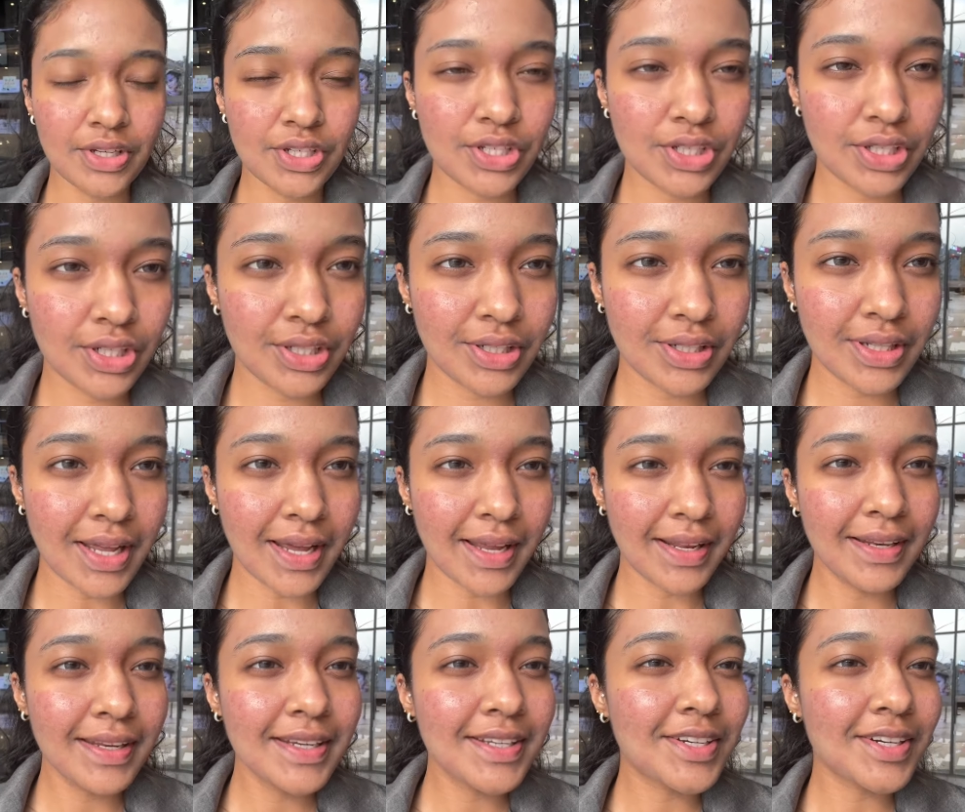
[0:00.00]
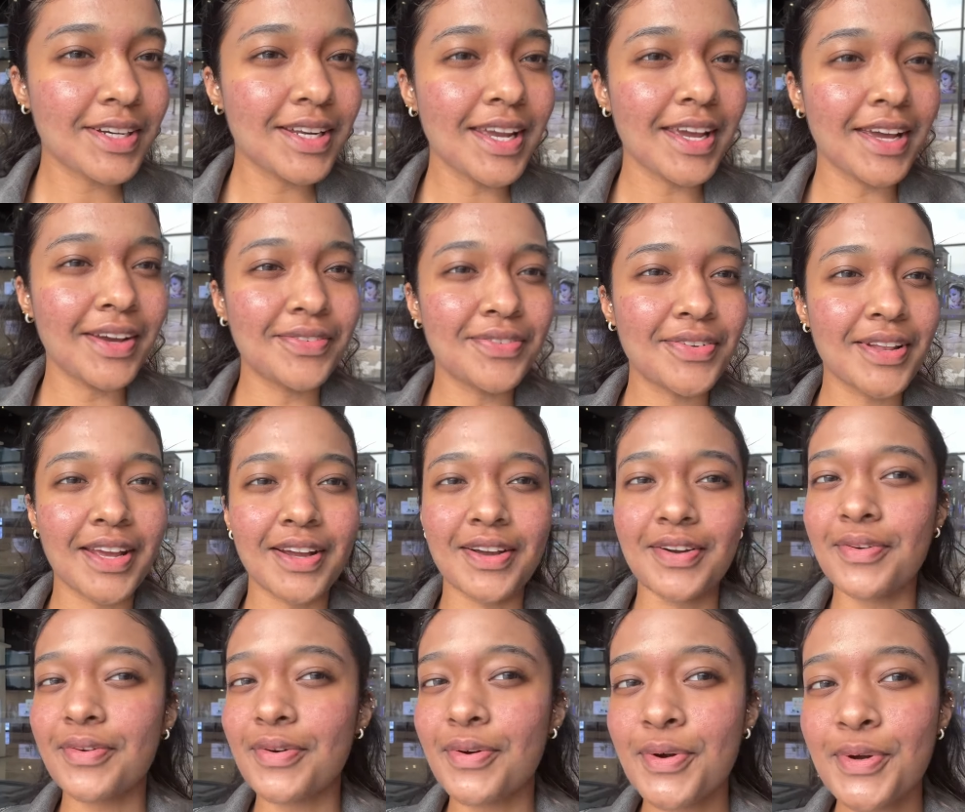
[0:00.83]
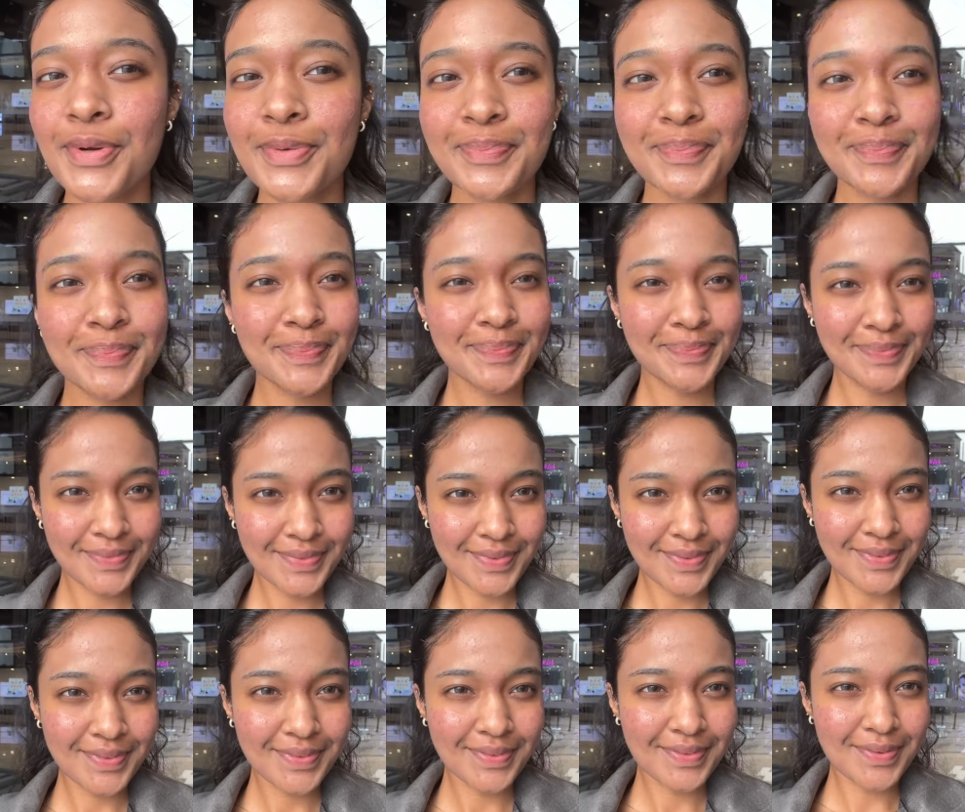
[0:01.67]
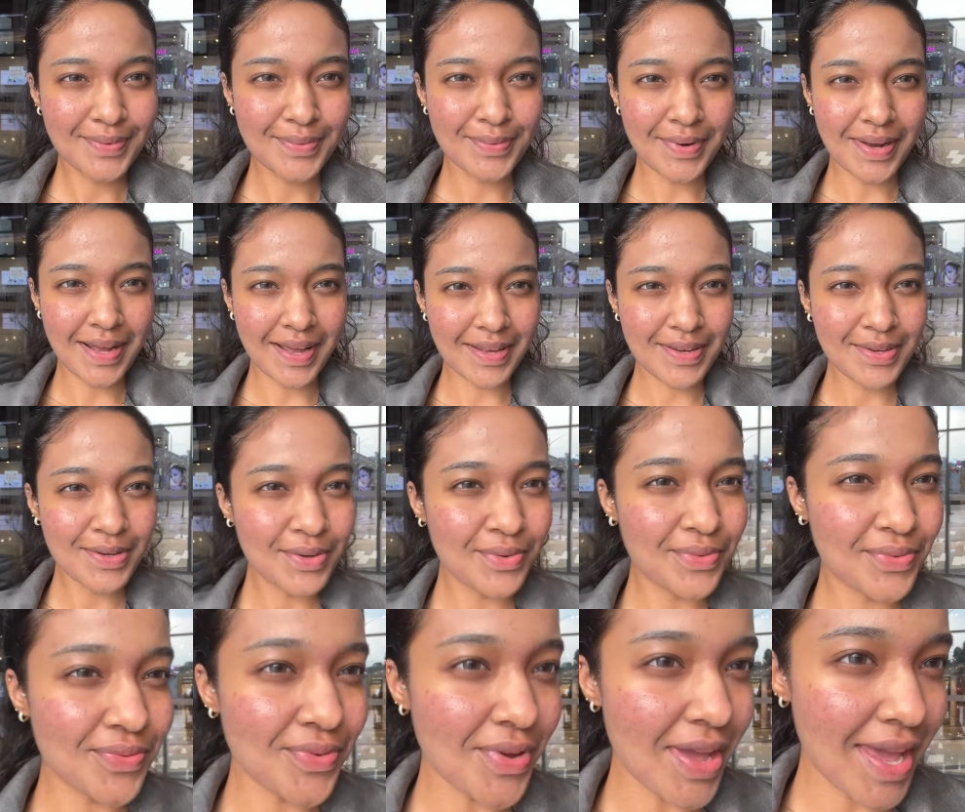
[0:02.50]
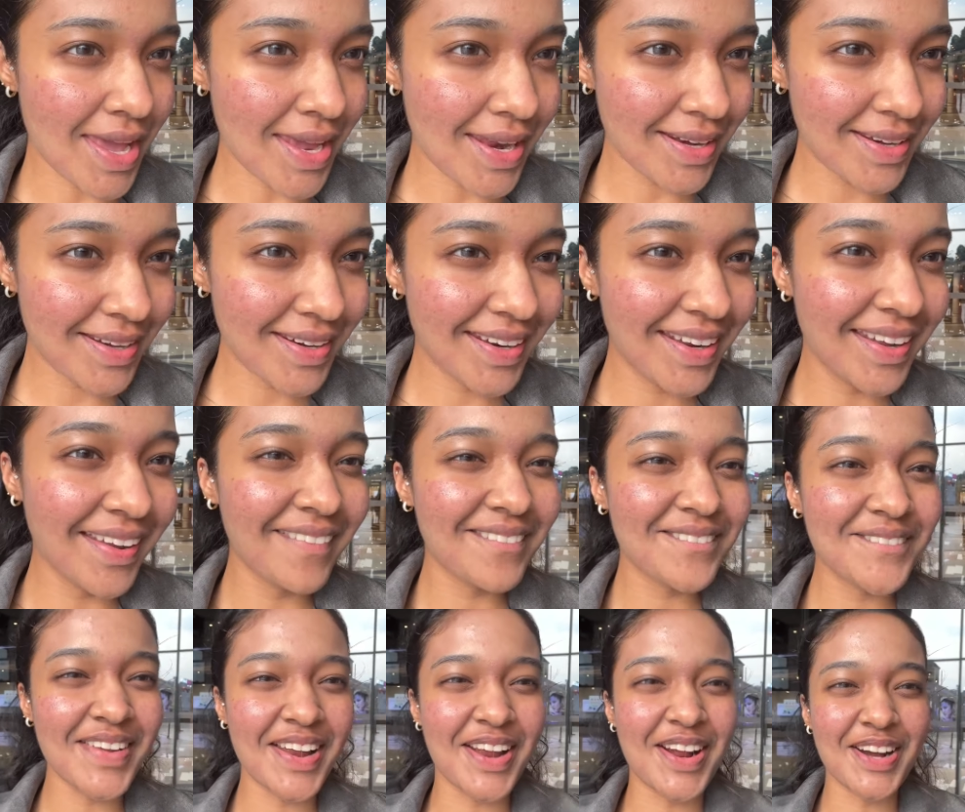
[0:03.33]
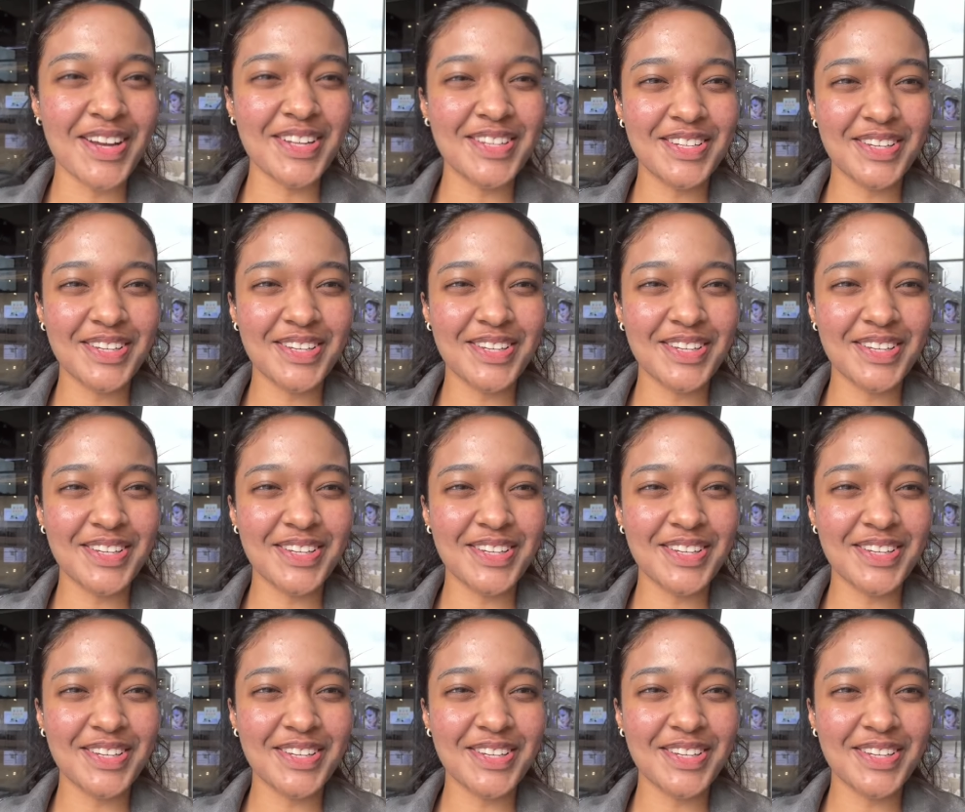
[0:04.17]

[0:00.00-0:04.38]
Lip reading: I literally have like a... I look fat because